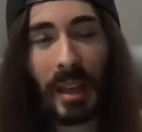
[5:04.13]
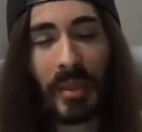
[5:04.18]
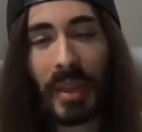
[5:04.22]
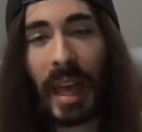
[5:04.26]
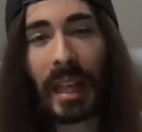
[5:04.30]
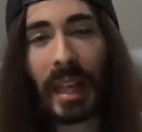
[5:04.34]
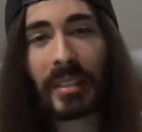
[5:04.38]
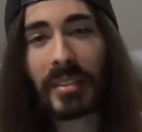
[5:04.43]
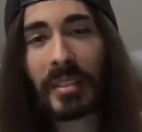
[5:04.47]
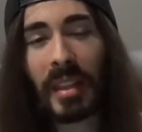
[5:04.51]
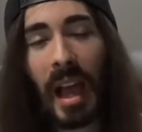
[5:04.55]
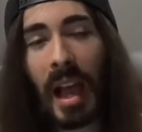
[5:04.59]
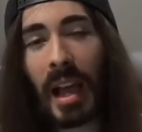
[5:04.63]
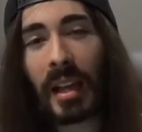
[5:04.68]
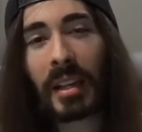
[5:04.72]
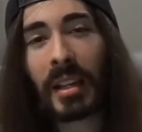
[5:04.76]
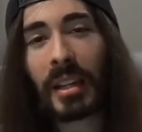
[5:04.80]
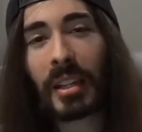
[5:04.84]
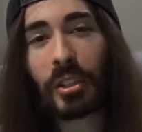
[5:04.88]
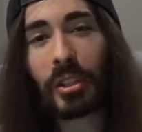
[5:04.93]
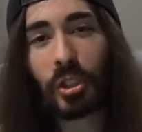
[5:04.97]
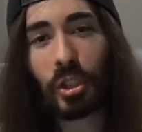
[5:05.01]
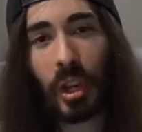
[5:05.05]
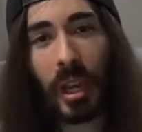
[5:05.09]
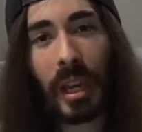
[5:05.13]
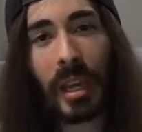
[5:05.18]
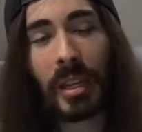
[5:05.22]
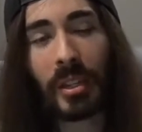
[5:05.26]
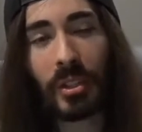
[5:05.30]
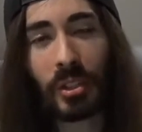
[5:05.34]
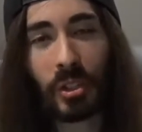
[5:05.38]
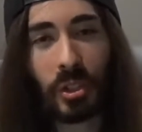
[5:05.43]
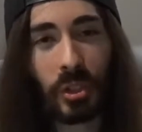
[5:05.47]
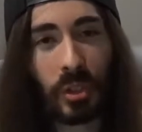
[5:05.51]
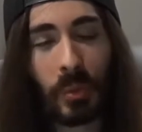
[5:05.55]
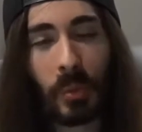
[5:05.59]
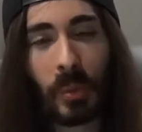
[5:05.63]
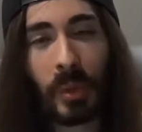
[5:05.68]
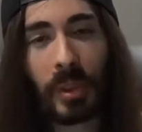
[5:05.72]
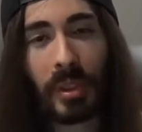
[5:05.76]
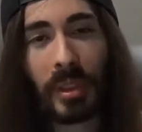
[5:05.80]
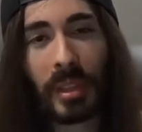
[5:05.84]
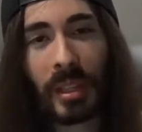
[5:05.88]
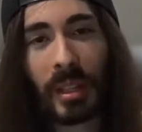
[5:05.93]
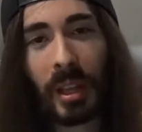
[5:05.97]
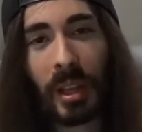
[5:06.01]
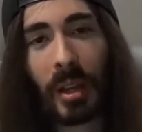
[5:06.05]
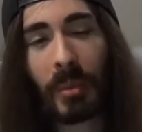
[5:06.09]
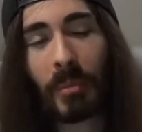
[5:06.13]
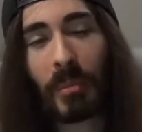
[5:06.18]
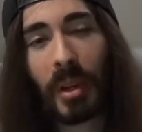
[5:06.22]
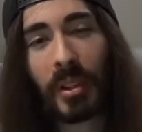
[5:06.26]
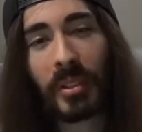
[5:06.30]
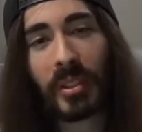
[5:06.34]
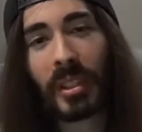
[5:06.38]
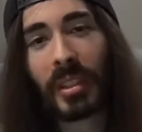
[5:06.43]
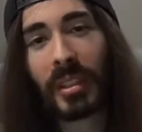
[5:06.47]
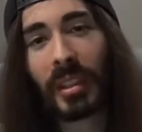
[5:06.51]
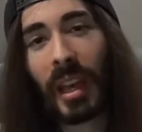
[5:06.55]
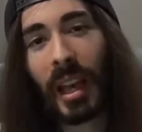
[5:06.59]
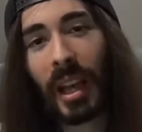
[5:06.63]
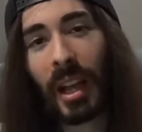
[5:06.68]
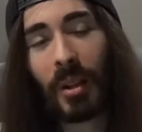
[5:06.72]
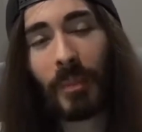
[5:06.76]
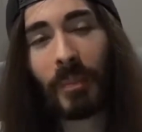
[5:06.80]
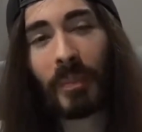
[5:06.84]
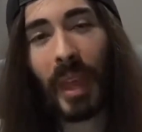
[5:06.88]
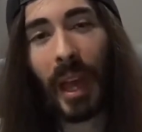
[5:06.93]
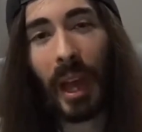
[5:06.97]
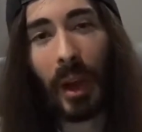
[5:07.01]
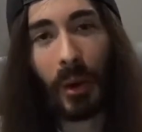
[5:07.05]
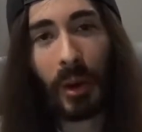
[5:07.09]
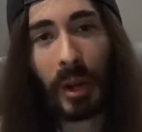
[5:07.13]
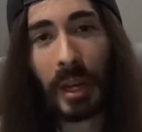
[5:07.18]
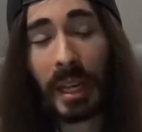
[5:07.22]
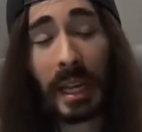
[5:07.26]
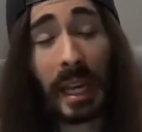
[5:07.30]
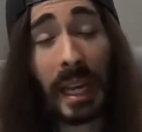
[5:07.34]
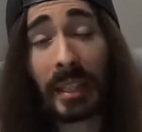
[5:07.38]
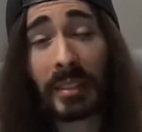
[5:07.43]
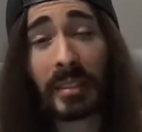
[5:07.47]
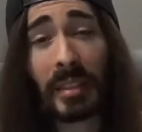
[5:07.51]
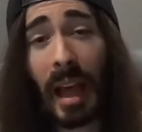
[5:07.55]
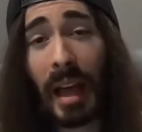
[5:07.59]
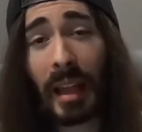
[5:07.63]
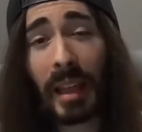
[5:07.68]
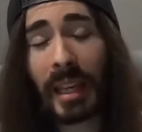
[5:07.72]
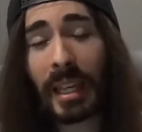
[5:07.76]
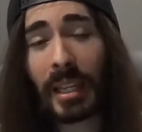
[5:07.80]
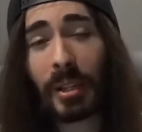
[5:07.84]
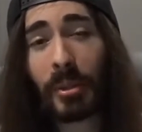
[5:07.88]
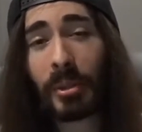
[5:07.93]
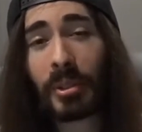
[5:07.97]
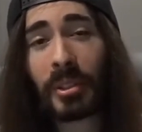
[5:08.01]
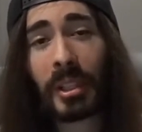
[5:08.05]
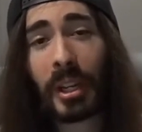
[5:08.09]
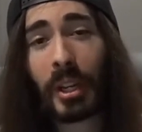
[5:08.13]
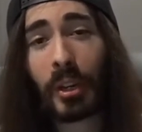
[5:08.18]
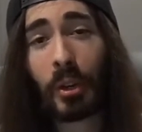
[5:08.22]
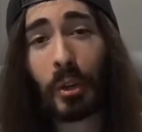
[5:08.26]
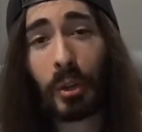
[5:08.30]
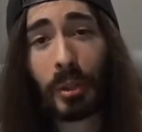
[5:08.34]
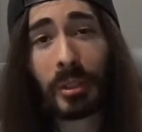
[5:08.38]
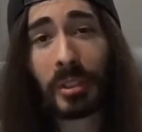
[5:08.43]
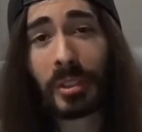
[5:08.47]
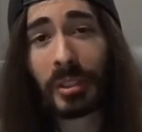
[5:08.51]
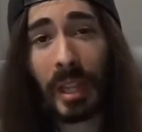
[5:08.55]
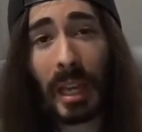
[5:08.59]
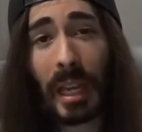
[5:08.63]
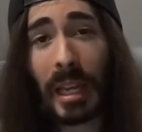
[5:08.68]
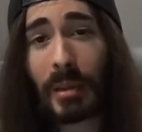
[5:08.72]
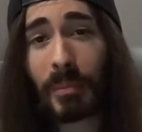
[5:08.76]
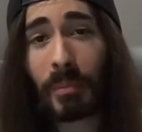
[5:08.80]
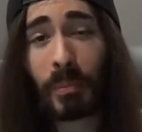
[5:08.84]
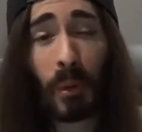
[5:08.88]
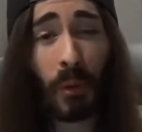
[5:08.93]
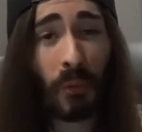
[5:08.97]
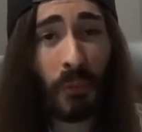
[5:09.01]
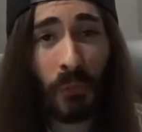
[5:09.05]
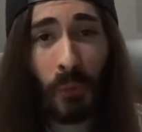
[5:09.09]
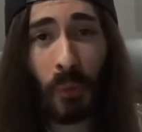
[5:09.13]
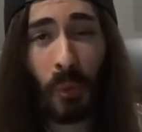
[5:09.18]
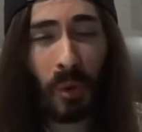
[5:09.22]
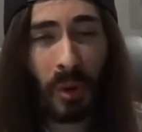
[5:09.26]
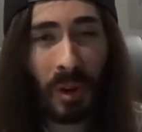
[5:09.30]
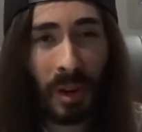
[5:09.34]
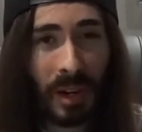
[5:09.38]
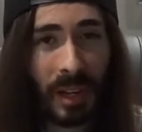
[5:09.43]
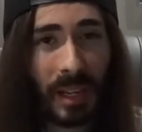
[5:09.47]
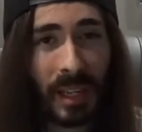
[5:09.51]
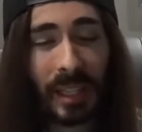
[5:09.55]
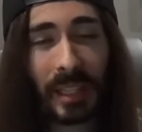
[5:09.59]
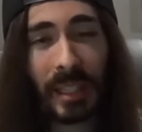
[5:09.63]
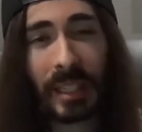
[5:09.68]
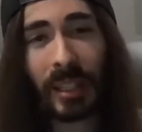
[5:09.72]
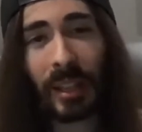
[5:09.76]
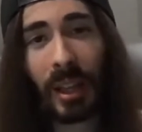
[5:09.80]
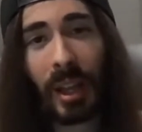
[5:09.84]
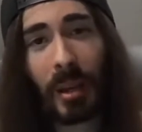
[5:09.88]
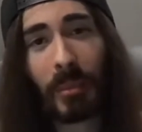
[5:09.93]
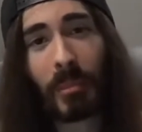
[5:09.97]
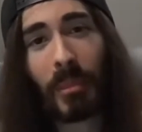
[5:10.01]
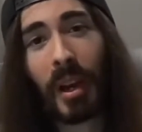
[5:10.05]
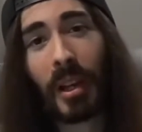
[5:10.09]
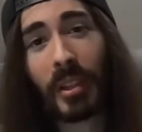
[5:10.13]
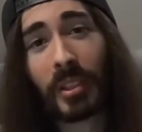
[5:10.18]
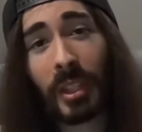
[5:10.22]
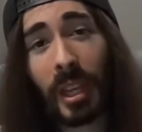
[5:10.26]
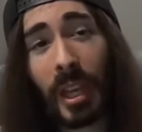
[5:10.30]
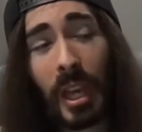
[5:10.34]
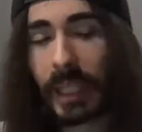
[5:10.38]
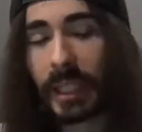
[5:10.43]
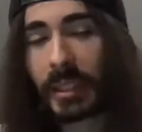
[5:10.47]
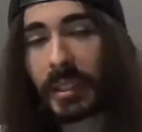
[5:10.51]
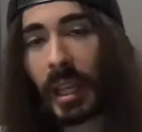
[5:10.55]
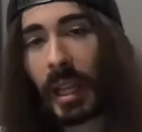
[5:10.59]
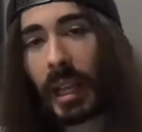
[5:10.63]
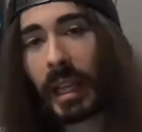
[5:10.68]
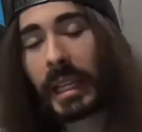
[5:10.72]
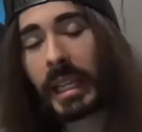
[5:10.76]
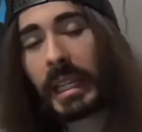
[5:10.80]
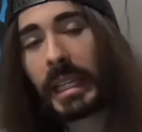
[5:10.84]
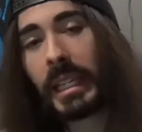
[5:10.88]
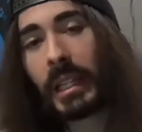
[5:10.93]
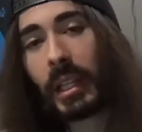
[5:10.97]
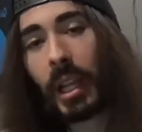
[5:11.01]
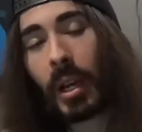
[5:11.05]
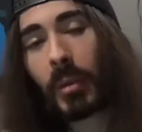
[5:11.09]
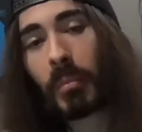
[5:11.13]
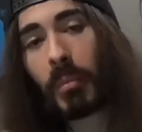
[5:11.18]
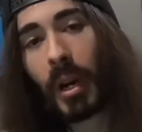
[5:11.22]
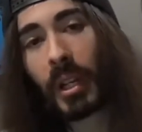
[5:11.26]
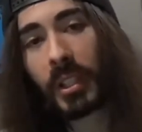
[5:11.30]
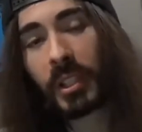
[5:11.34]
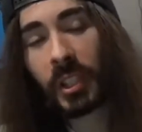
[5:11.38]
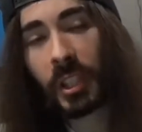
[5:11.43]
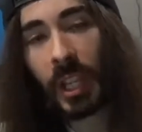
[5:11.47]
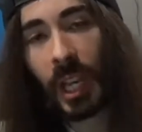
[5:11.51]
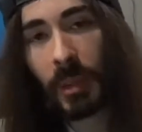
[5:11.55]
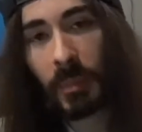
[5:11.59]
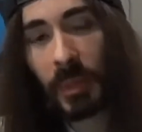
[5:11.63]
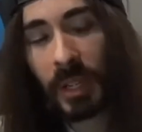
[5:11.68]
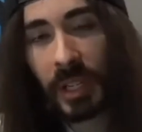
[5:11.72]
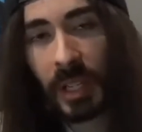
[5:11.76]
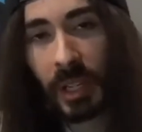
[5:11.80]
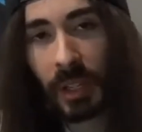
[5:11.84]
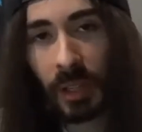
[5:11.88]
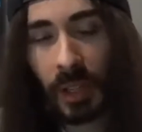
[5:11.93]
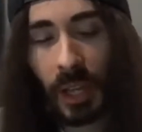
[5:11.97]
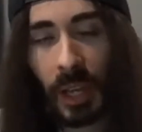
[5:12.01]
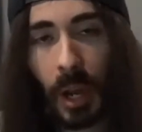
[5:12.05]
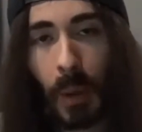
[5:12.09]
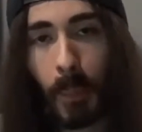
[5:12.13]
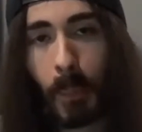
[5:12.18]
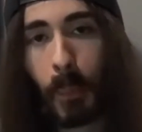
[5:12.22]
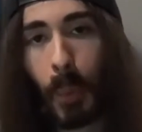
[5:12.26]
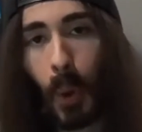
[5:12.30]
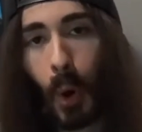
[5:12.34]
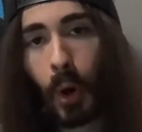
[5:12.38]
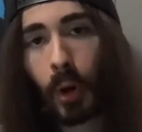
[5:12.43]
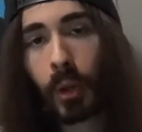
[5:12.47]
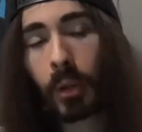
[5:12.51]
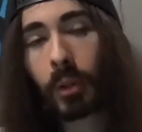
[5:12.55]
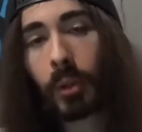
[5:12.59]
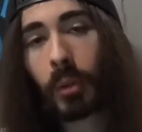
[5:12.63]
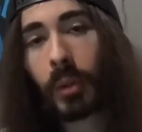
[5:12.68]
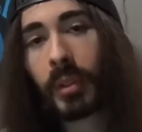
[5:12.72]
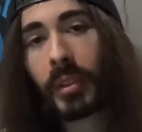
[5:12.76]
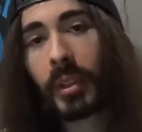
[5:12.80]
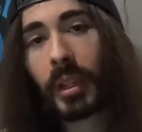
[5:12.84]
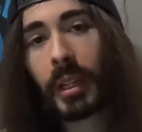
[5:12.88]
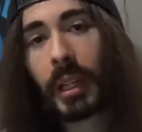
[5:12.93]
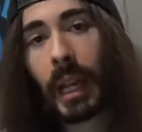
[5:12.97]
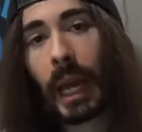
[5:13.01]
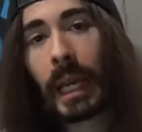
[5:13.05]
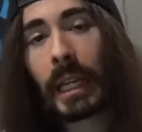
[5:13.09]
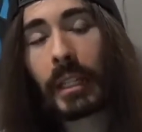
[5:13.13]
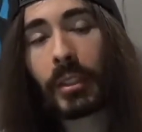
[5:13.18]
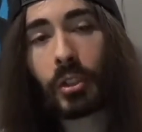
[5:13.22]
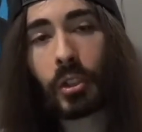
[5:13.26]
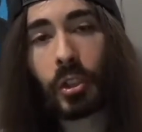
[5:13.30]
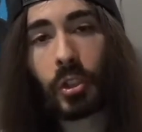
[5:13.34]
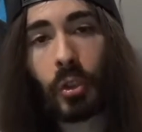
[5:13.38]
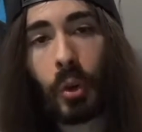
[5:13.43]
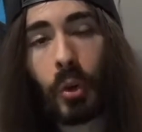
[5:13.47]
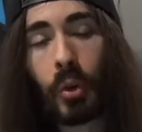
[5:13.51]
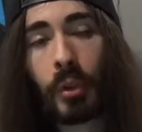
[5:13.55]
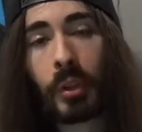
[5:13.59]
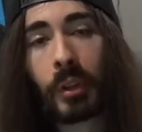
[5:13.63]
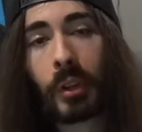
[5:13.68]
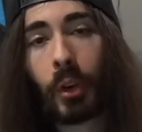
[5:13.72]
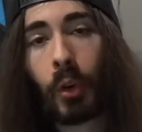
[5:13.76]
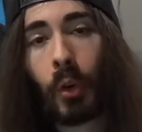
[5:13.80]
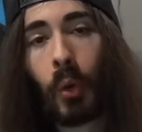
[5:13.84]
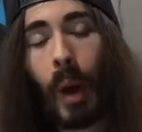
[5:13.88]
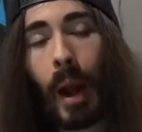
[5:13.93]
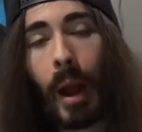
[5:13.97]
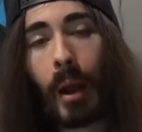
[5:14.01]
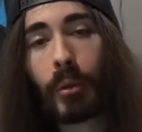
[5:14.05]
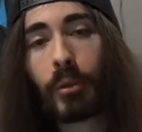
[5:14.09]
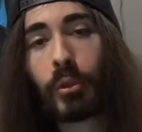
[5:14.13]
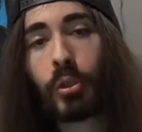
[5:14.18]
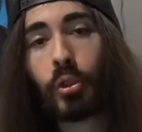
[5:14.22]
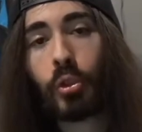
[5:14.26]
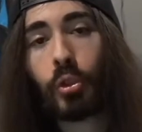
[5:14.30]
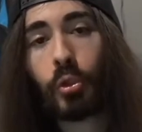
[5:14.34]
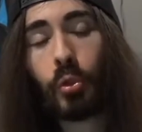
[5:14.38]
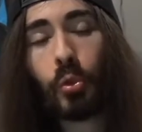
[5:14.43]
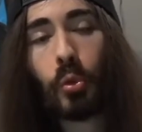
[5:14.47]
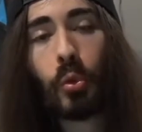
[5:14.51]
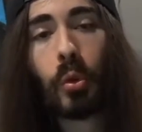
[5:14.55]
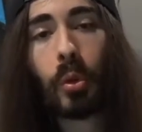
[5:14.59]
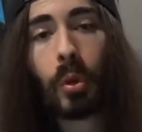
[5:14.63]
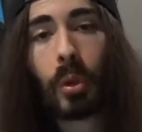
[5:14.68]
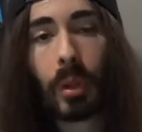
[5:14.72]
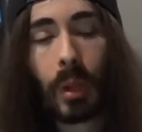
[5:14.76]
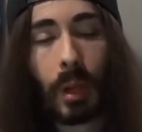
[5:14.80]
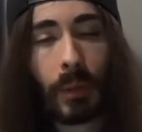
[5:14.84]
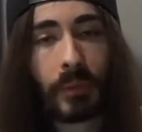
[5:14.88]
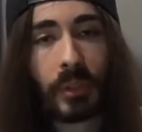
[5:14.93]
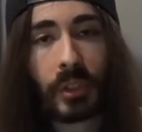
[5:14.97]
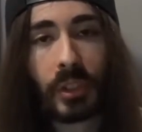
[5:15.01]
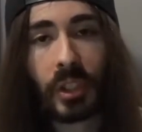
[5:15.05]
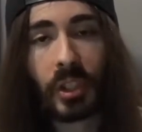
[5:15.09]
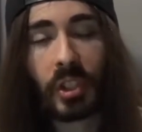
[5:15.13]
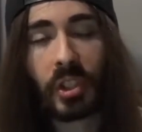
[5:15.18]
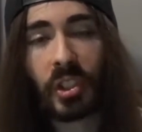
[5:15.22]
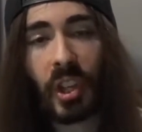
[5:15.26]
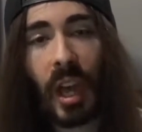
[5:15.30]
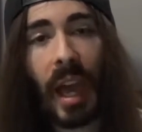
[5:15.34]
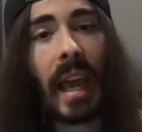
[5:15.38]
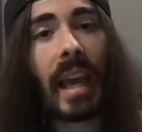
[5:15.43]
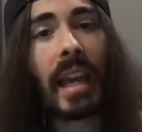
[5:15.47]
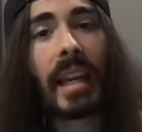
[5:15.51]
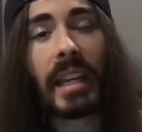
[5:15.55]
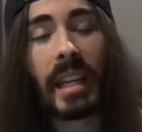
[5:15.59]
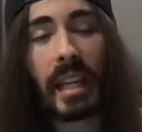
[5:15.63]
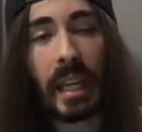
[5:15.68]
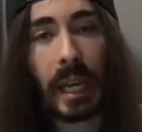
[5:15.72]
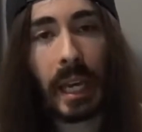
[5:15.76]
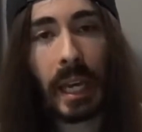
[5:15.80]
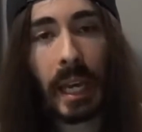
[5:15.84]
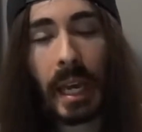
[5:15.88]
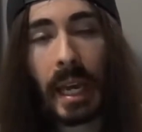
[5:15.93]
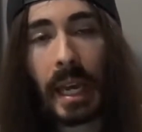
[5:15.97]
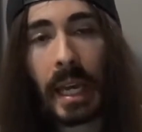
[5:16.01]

That's not going to change with Elon Musk at the helm now. It's not like it was in a good state before Elon Musk. It's not like Elon Musk came in here like a burglar in the night and stole the crown jewel of society.